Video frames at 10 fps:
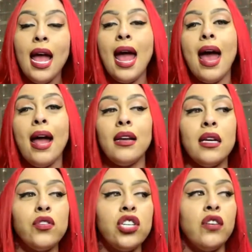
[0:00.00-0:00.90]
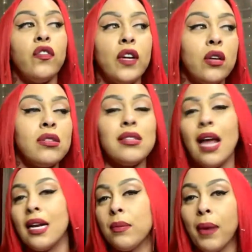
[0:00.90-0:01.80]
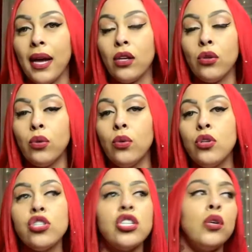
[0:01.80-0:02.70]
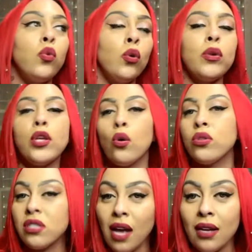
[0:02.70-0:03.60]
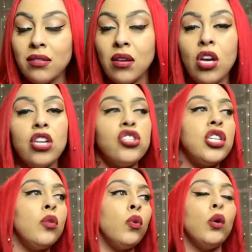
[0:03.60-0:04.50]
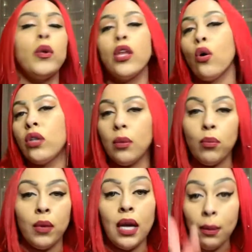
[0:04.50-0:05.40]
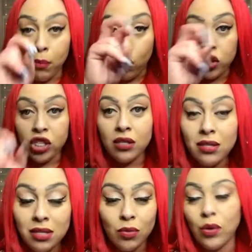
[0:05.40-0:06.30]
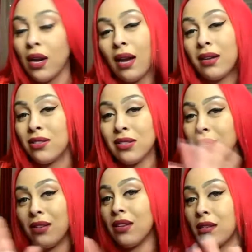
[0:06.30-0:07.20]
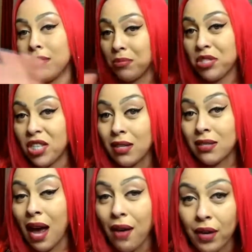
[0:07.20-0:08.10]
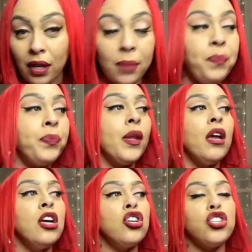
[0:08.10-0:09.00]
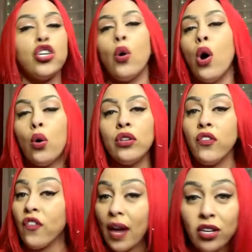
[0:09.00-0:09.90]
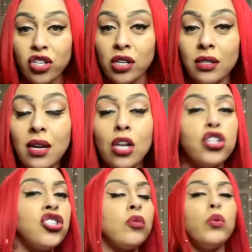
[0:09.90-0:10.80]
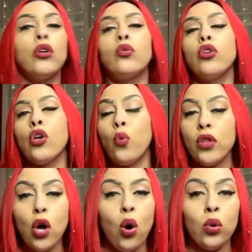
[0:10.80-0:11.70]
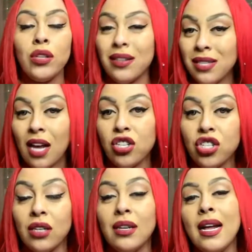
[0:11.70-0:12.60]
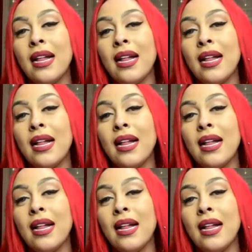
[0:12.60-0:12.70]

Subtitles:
And if she feels slighted by you, she will withhold sex. She will withhold emotions. We're not, because she doesn't have any. She'll hold affection. She will, withhold attention.